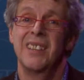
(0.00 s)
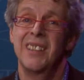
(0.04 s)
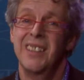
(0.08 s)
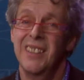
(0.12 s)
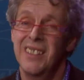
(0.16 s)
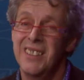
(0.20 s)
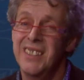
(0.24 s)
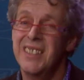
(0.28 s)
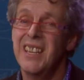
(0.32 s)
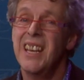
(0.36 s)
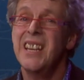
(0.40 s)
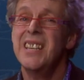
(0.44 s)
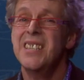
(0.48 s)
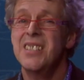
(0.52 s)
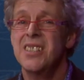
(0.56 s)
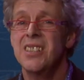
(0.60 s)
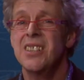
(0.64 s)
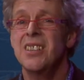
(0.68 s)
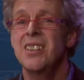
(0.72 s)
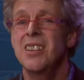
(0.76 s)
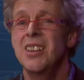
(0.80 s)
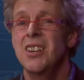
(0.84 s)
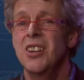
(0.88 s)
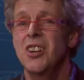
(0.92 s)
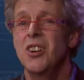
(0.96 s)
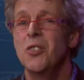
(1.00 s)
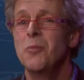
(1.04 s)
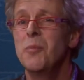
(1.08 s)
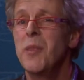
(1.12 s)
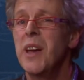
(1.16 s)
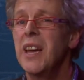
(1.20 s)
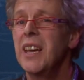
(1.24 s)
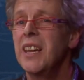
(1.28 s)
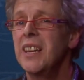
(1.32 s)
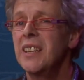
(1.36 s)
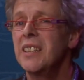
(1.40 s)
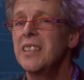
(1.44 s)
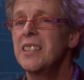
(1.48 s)
A danger of
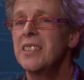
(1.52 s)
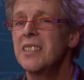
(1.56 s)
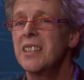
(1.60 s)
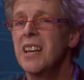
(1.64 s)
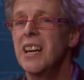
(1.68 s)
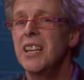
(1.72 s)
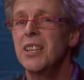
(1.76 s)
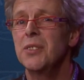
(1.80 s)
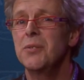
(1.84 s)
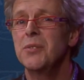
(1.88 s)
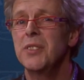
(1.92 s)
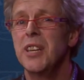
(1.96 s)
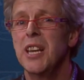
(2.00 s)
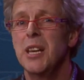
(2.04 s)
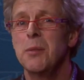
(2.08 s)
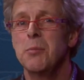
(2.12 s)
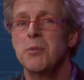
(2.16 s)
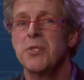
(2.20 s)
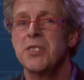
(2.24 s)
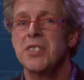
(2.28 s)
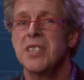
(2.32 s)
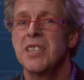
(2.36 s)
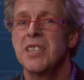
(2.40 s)
making these kind of tables